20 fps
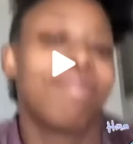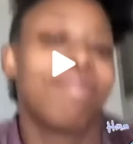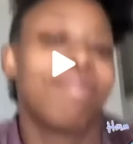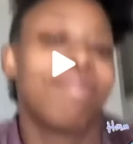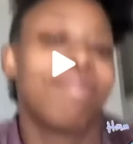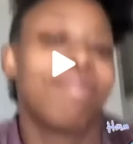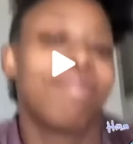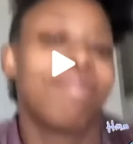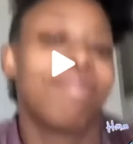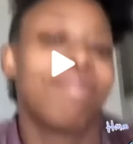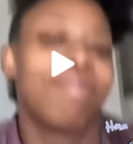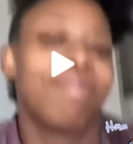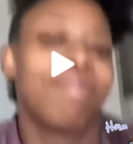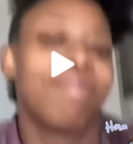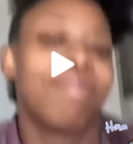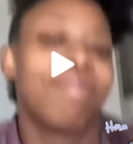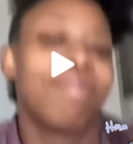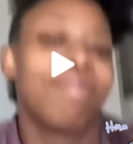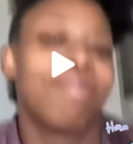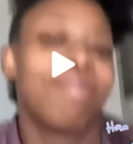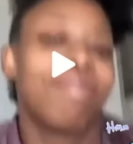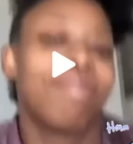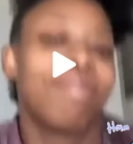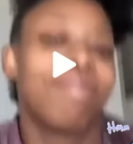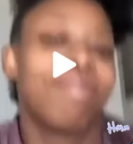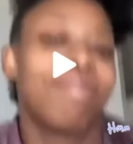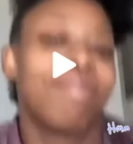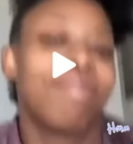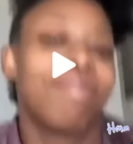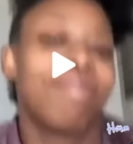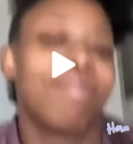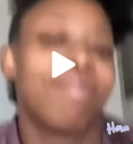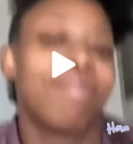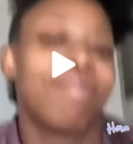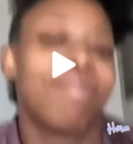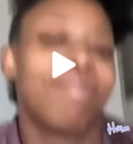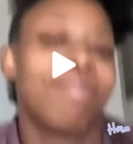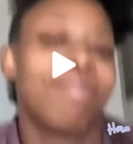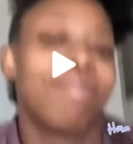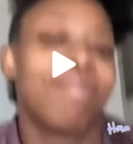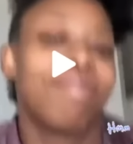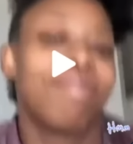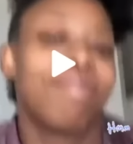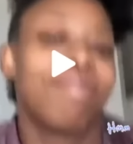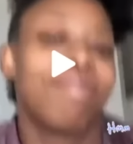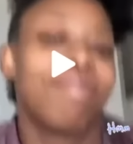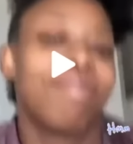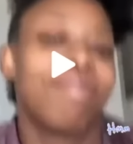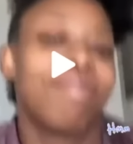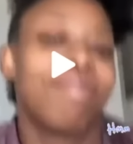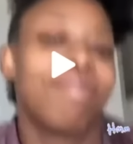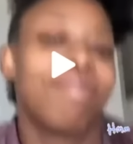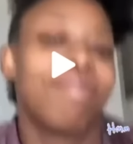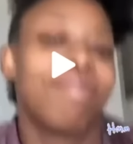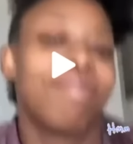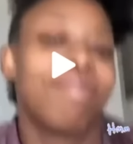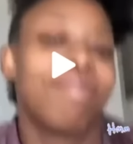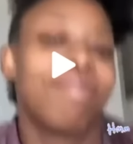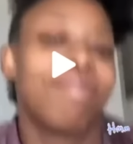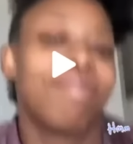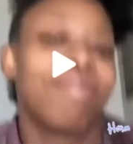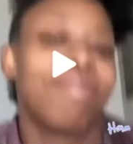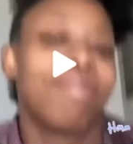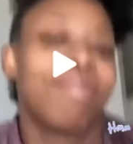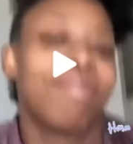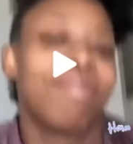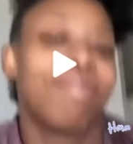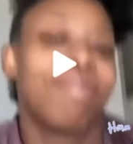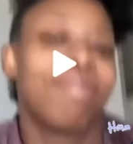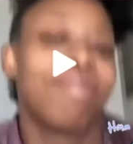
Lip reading: This person isn't speaking.